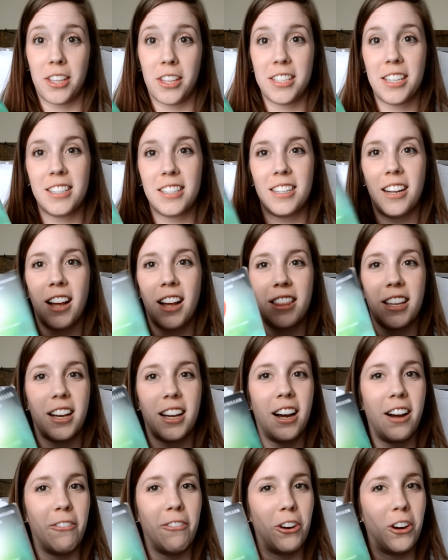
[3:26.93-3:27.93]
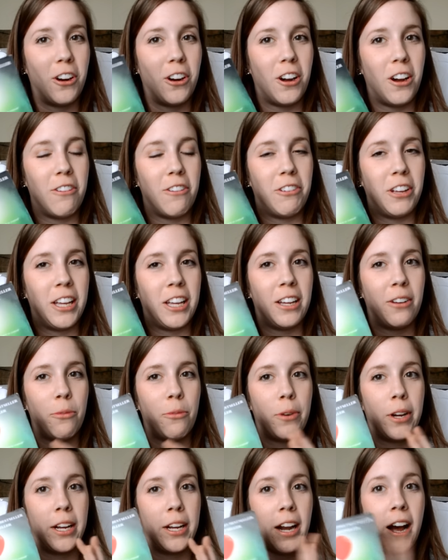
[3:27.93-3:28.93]
This is not the cover of it
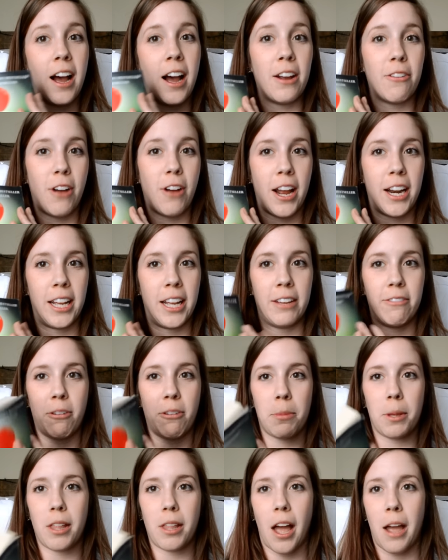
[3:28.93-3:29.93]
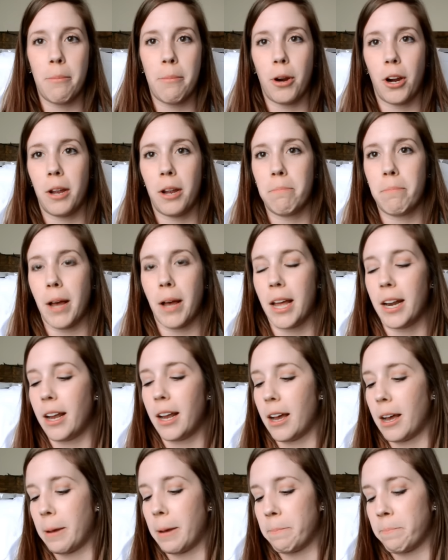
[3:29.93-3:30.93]
when I read it from the library, but
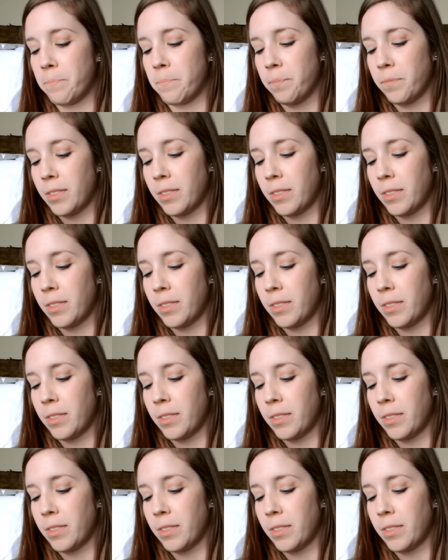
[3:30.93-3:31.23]
um,